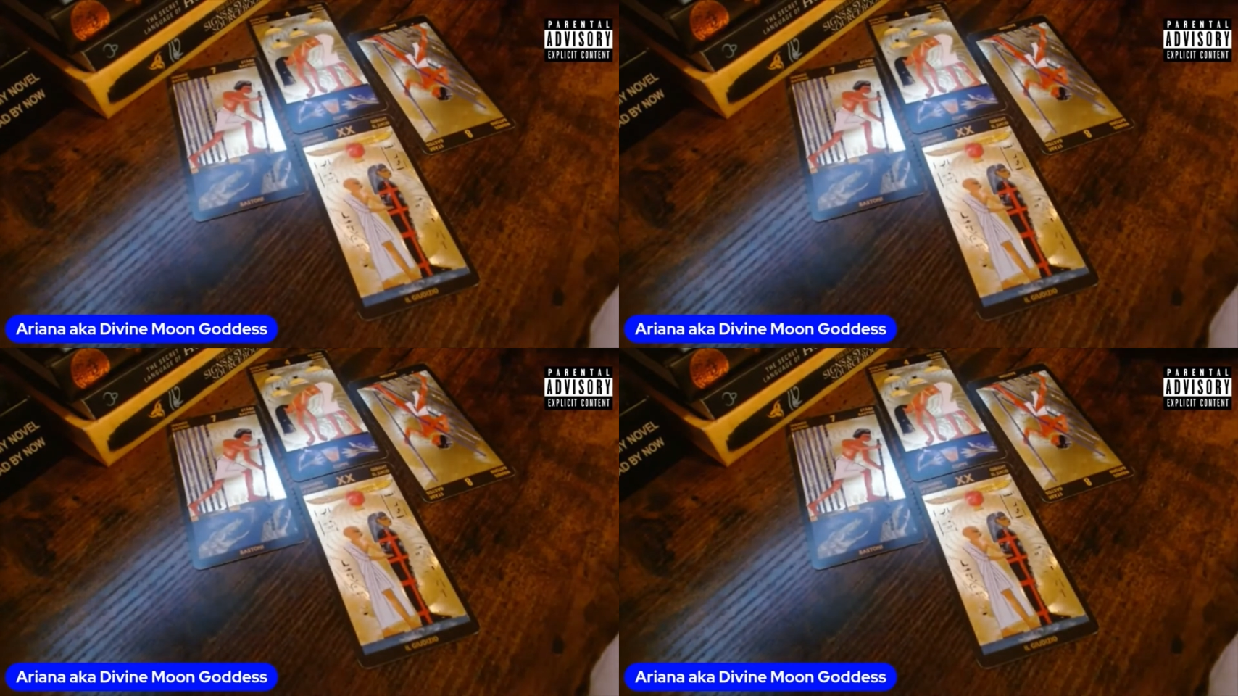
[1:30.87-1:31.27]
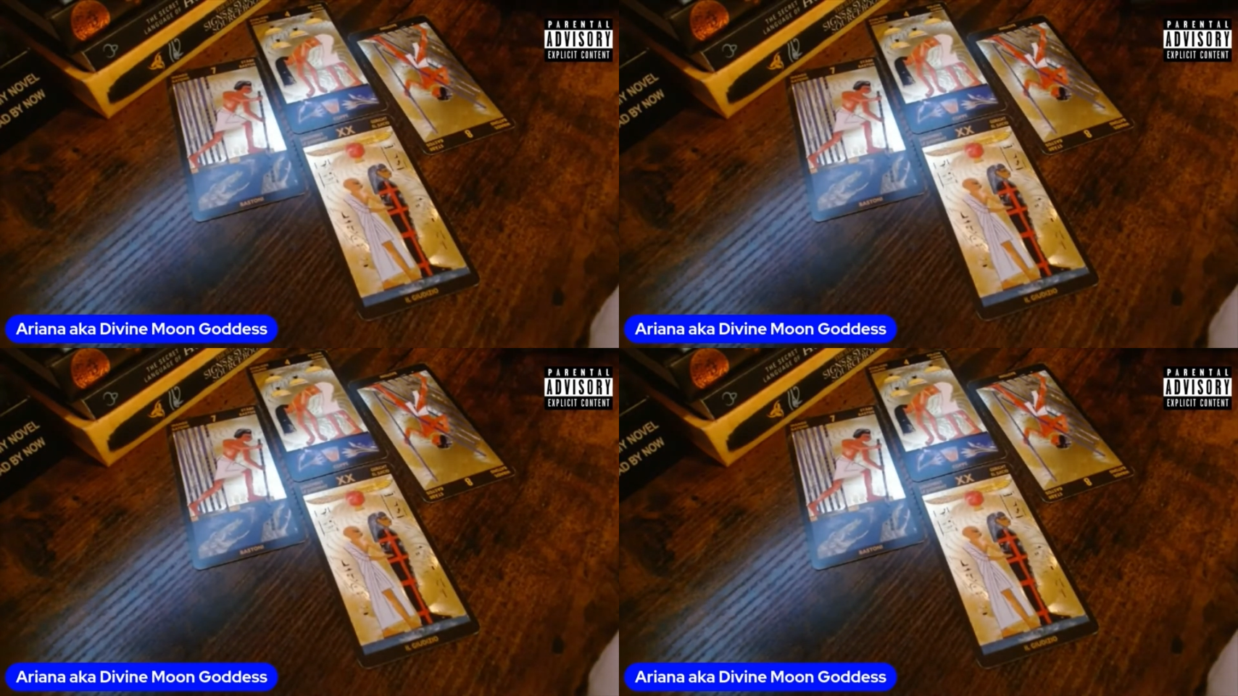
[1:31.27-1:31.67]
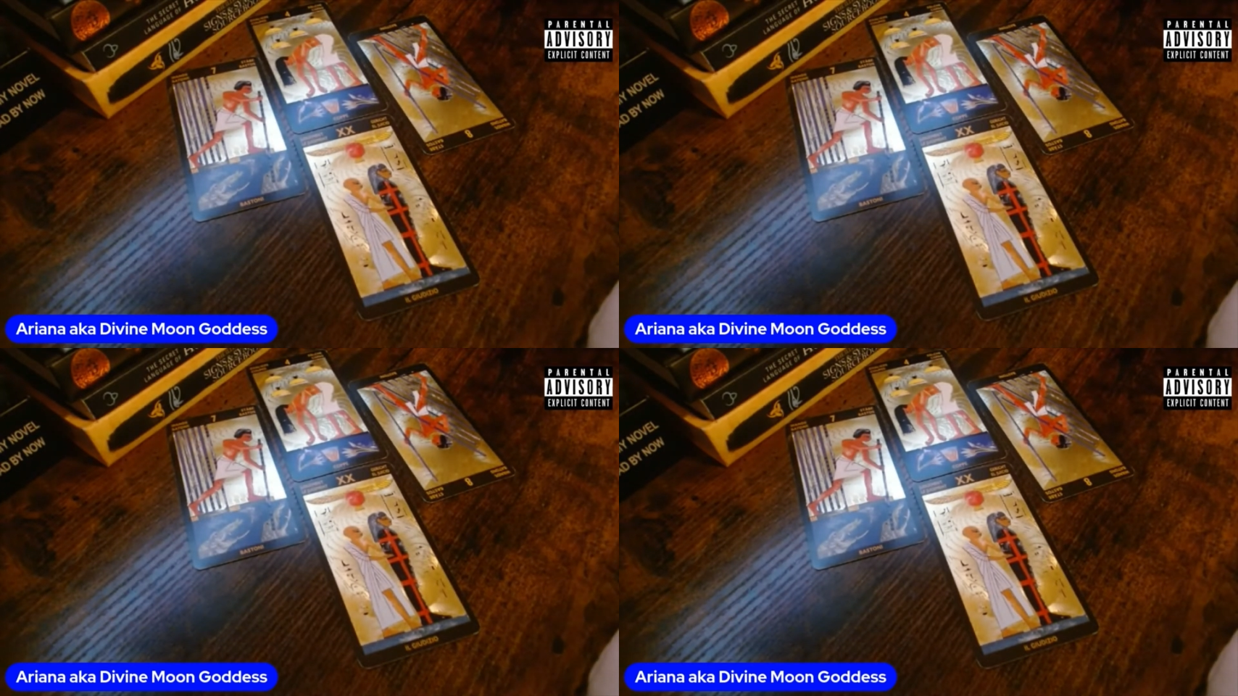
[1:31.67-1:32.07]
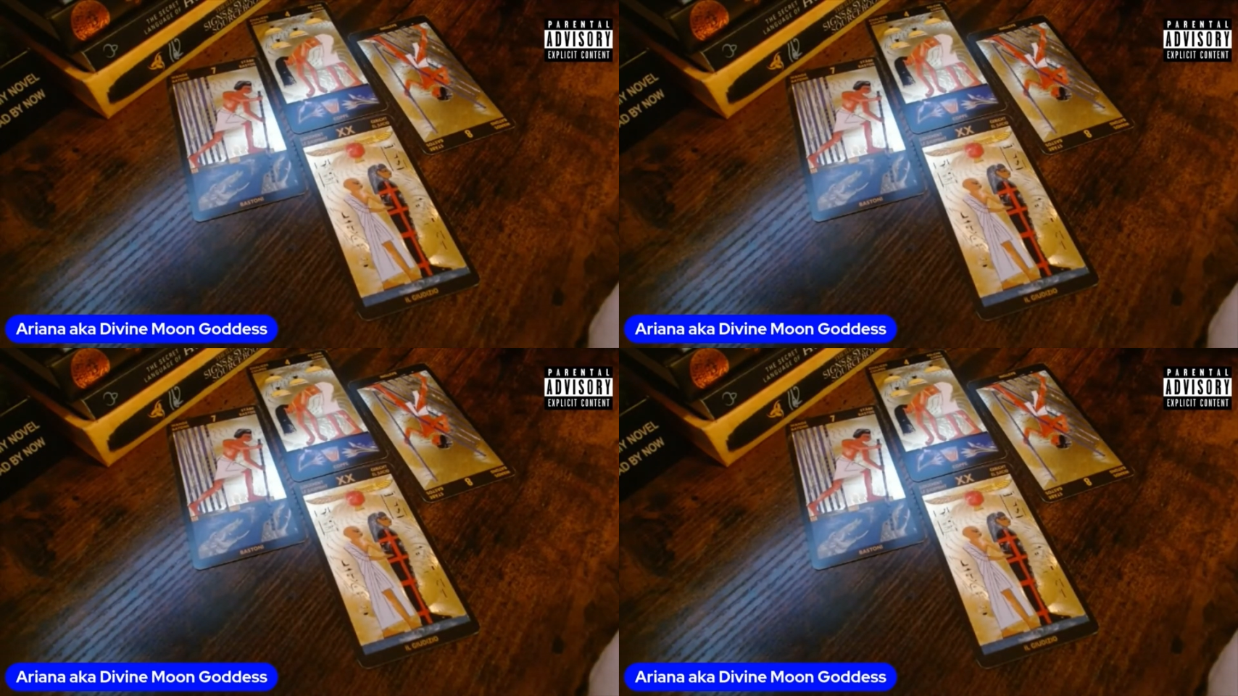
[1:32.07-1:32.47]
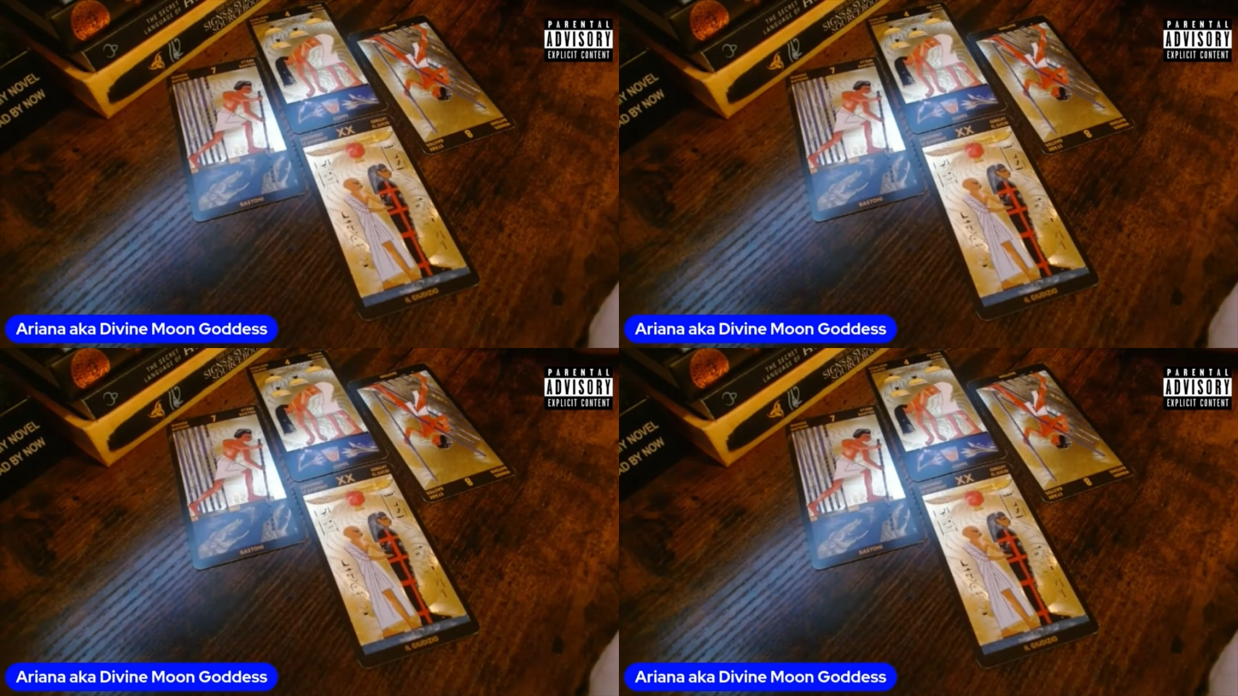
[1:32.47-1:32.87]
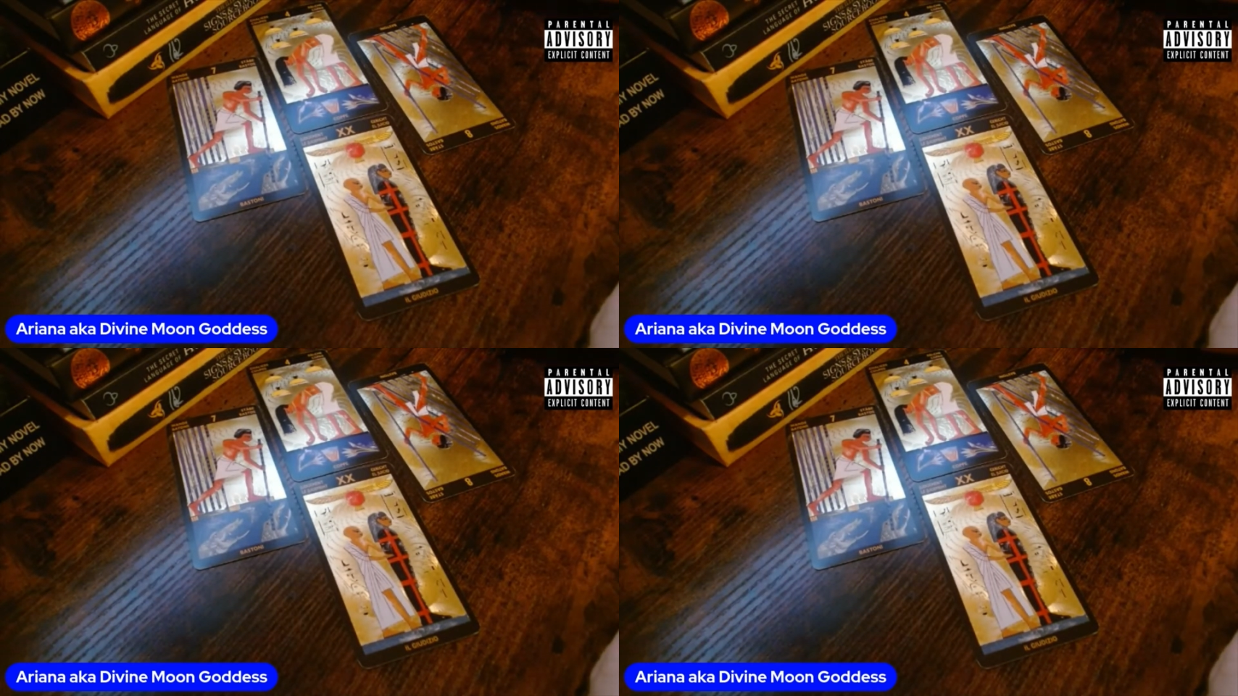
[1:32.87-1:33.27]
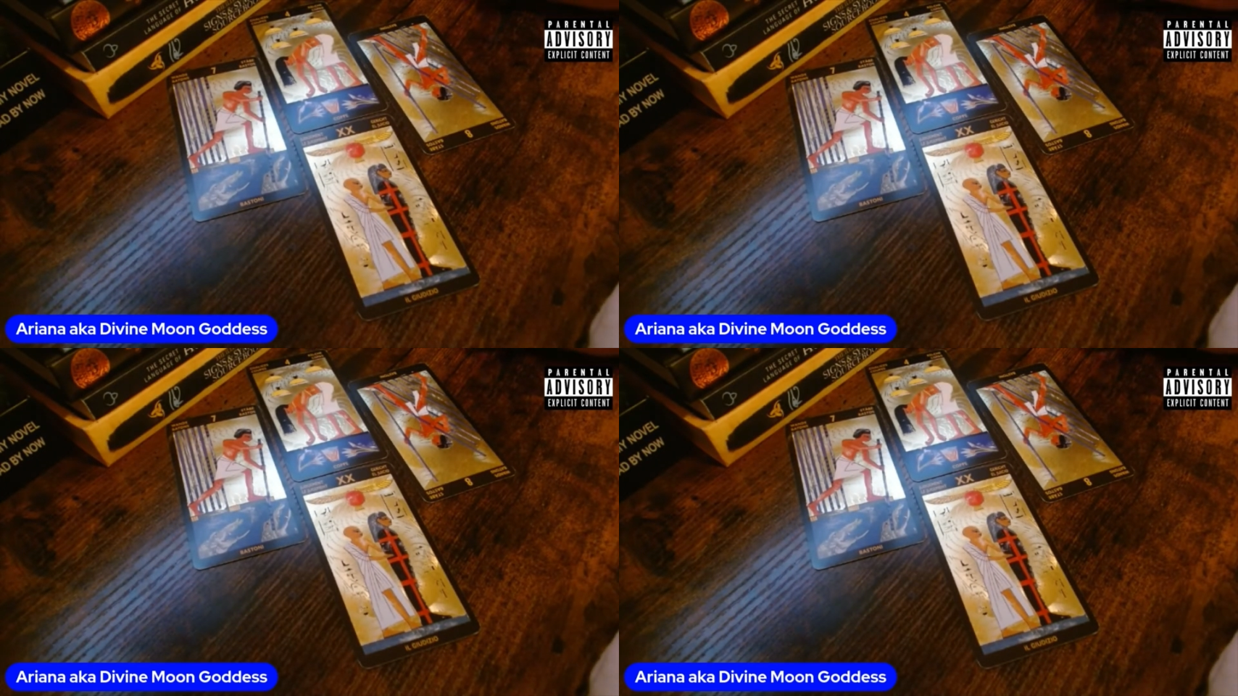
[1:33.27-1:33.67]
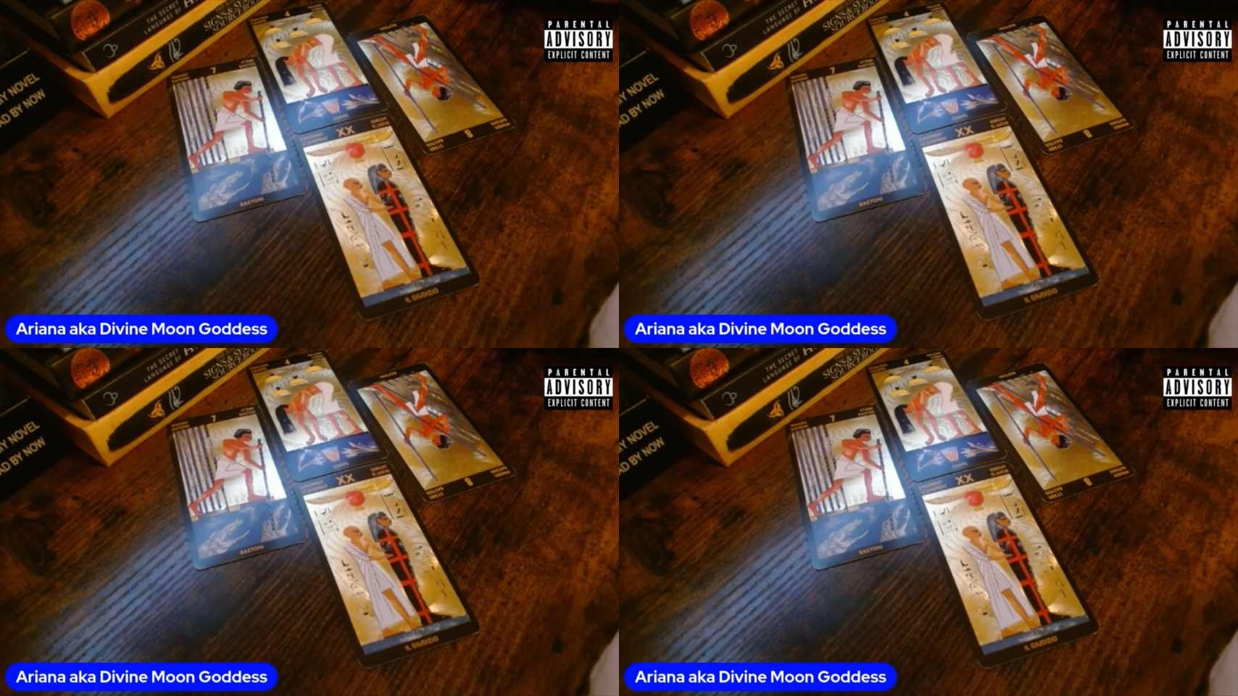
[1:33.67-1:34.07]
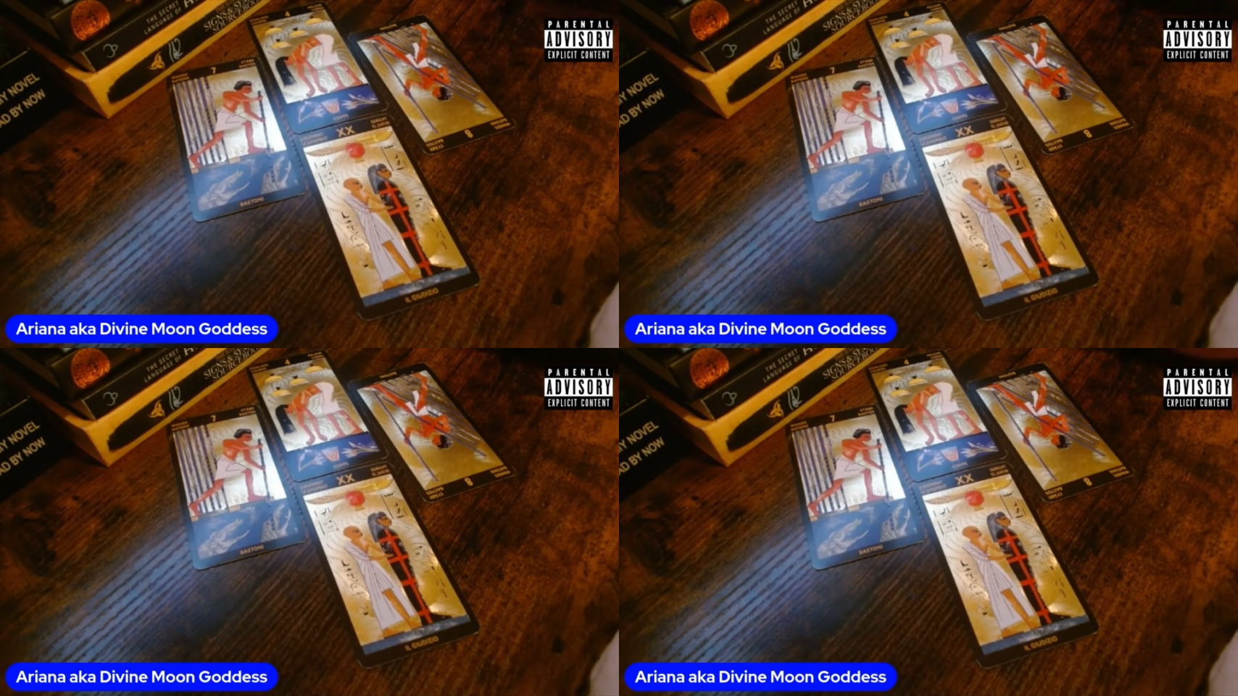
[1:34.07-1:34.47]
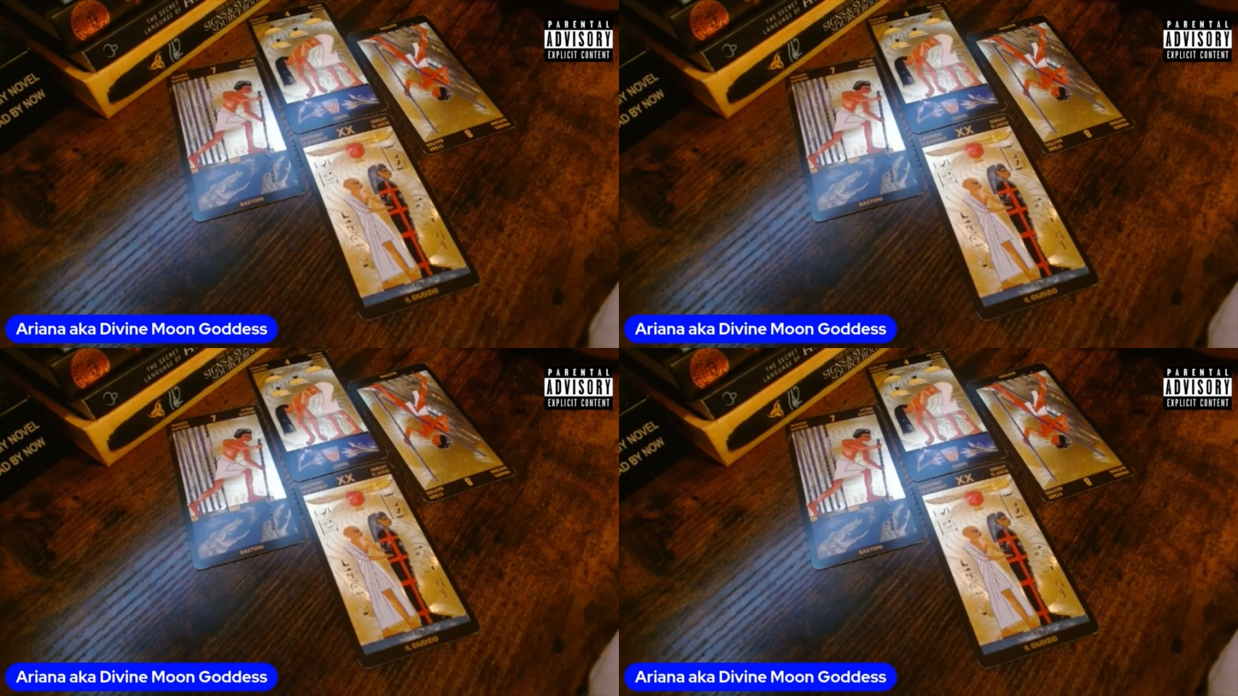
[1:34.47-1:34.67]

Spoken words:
(no speaker visible)